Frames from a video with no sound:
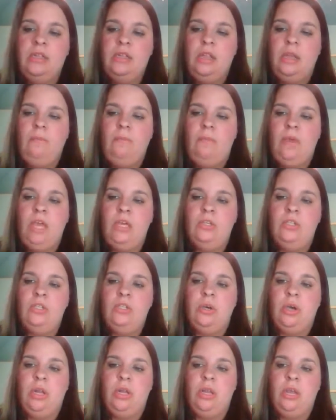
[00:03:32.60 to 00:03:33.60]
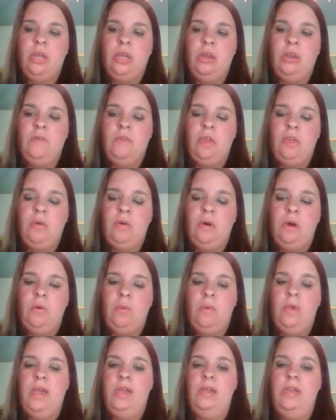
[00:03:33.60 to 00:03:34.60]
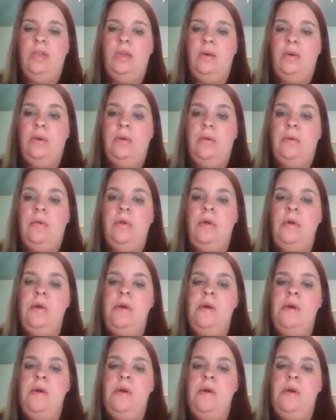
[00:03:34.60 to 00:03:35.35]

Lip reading: that they make during the interview, I'll write down.